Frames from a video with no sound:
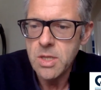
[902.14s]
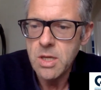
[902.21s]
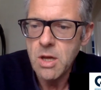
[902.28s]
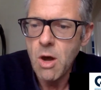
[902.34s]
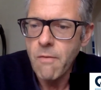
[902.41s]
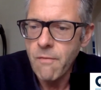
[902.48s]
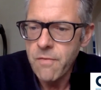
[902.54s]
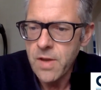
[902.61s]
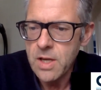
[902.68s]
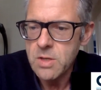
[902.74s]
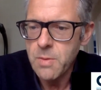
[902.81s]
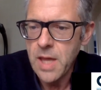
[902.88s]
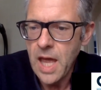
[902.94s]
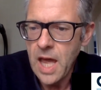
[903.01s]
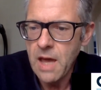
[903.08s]
and the conflict
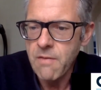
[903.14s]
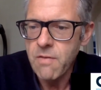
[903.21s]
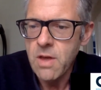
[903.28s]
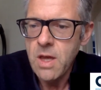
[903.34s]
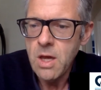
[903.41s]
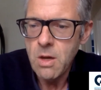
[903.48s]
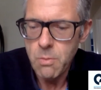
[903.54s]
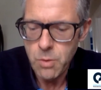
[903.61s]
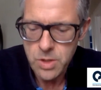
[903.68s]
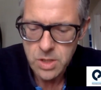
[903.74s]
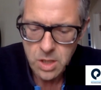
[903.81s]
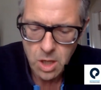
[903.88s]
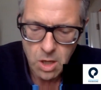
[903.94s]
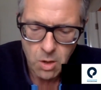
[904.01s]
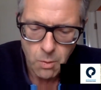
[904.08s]
we have
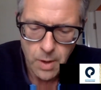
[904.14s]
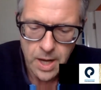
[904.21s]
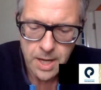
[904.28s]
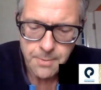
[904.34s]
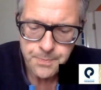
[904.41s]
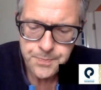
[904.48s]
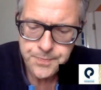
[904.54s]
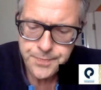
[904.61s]
would go away.